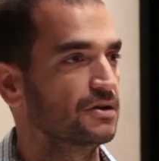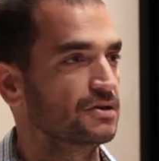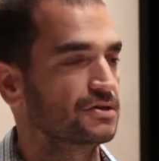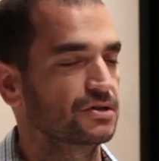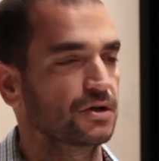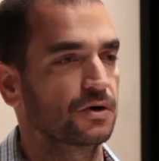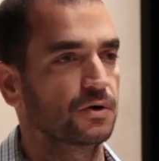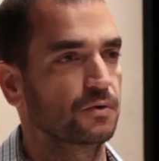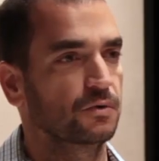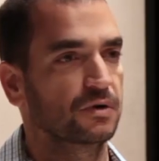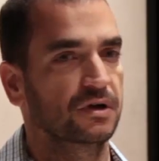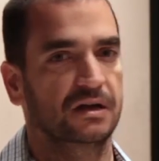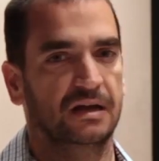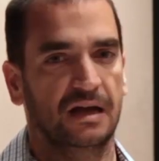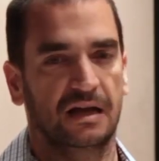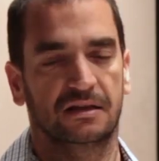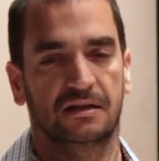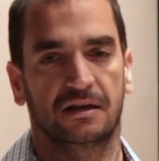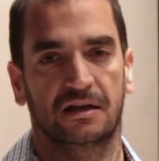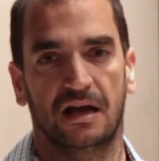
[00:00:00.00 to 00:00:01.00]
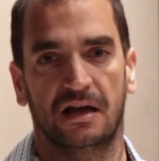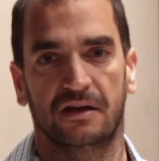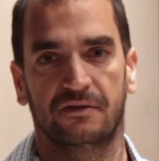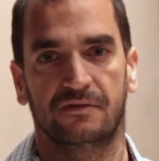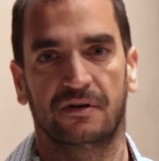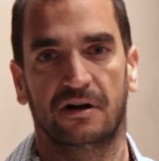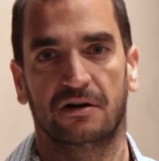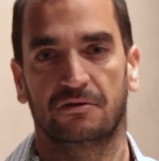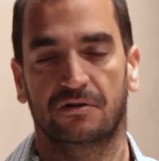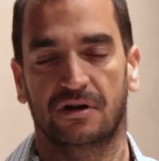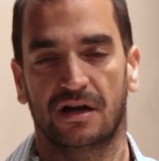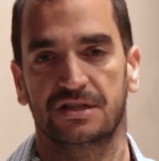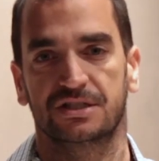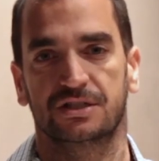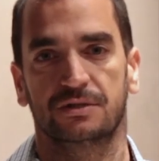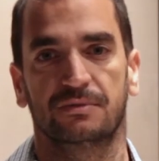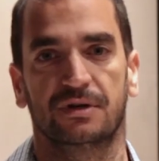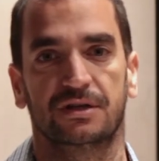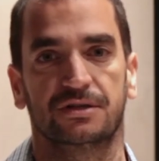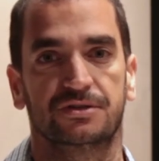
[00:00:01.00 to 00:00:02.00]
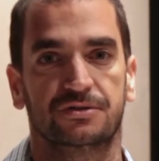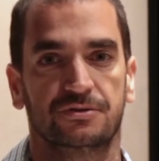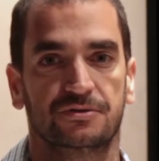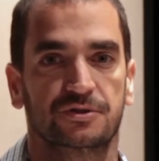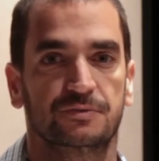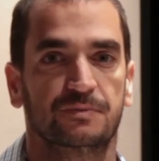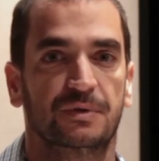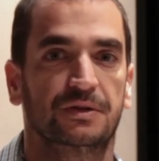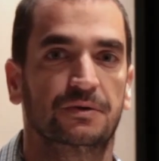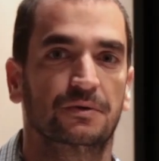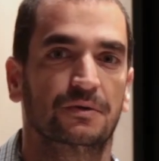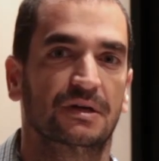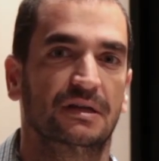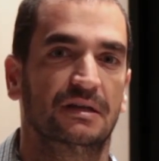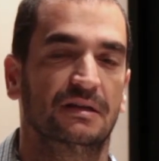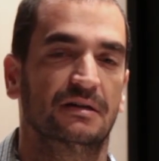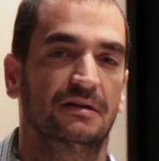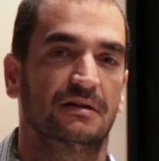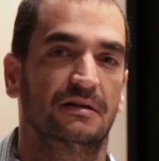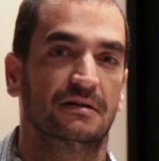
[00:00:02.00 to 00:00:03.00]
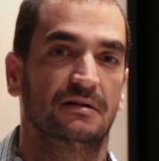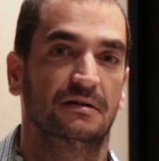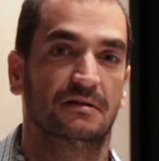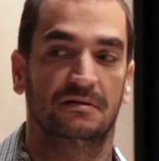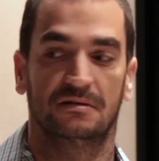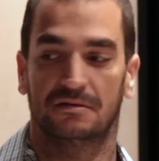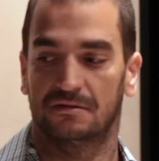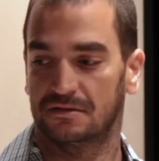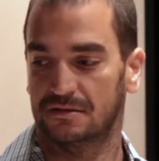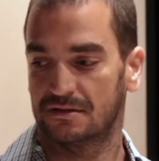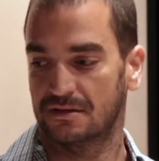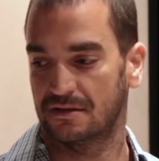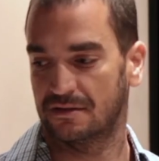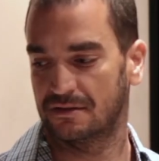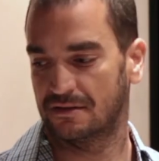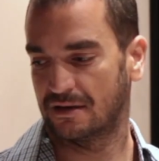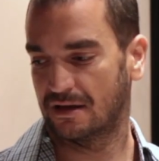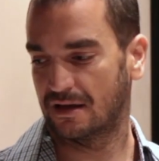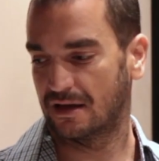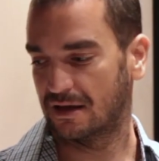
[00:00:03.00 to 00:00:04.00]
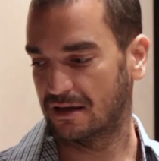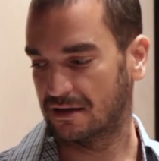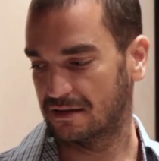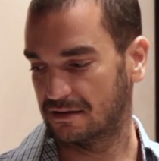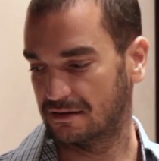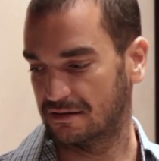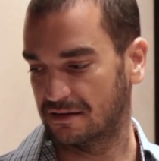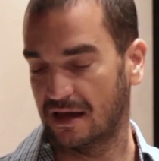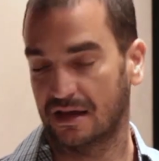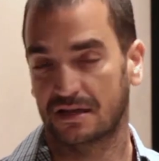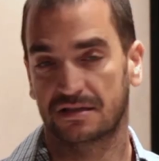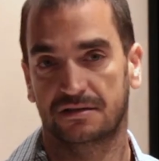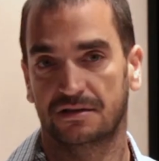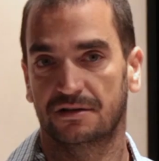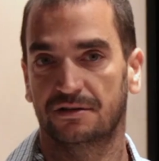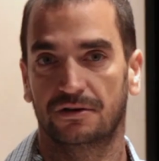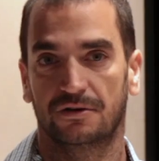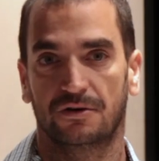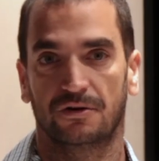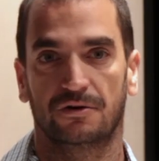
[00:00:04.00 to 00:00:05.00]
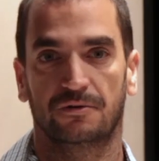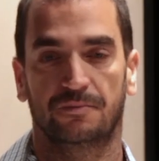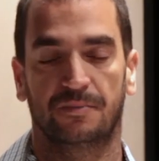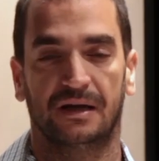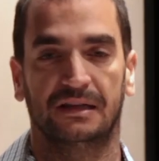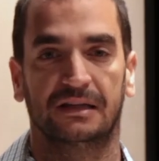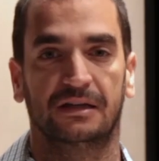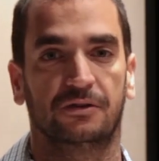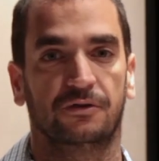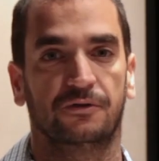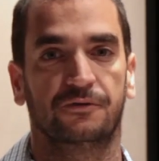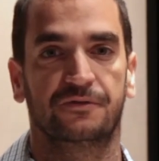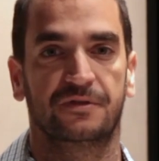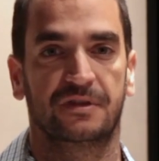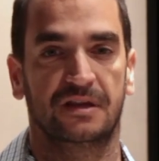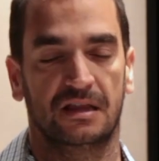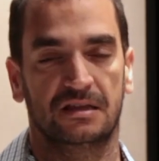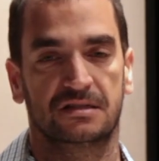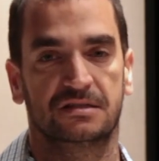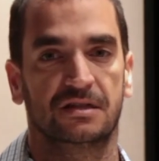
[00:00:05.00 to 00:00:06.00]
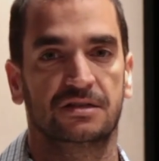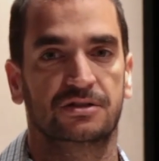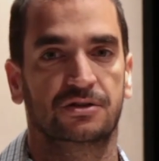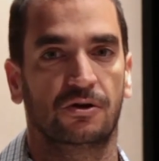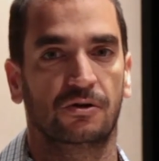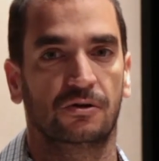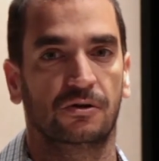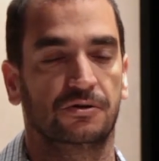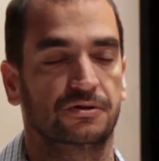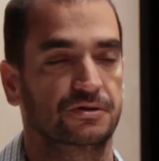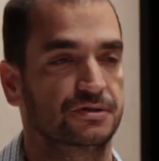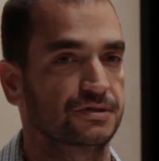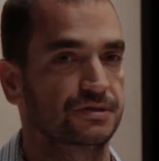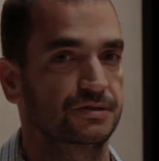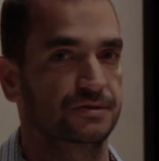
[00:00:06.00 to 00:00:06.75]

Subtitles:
So we can have our customer choose between the exterior palette of the NCS colors.